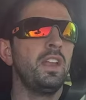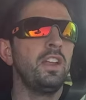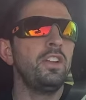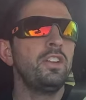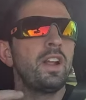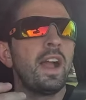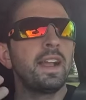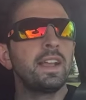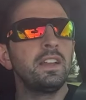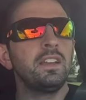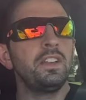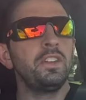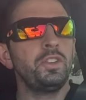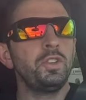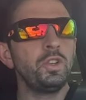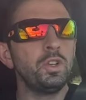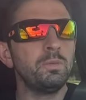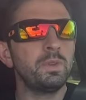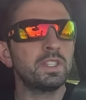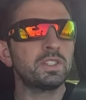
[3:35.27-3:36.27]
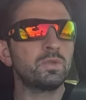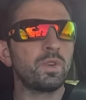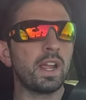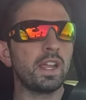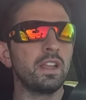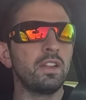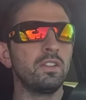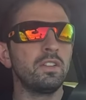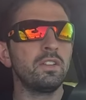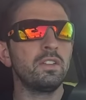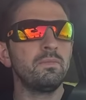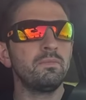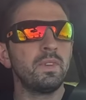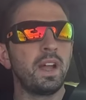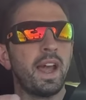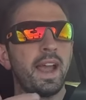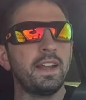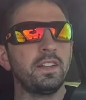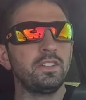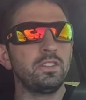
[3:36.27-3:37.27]
You're not going to do them as regular.
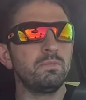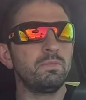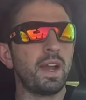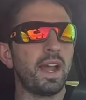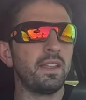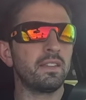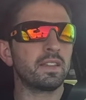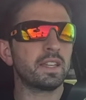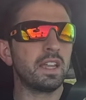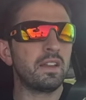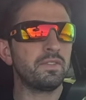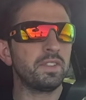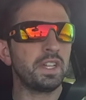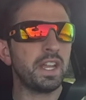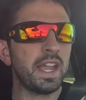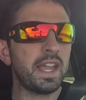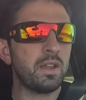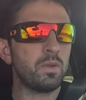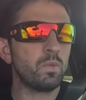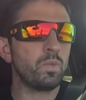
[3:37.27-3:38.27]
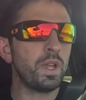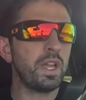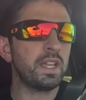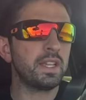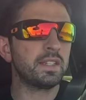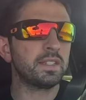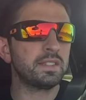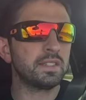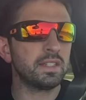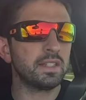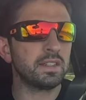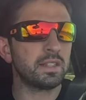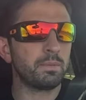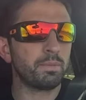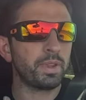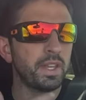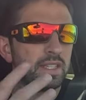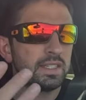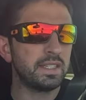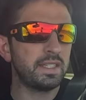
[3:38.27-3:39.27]
I do mine like every eight weeks on the
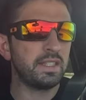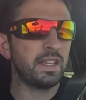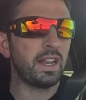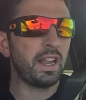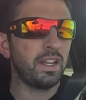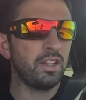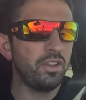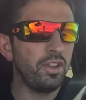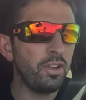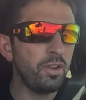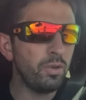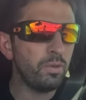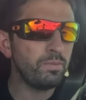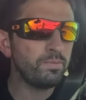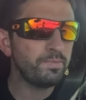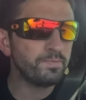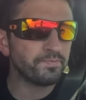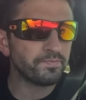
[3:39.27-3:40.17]
places that I do.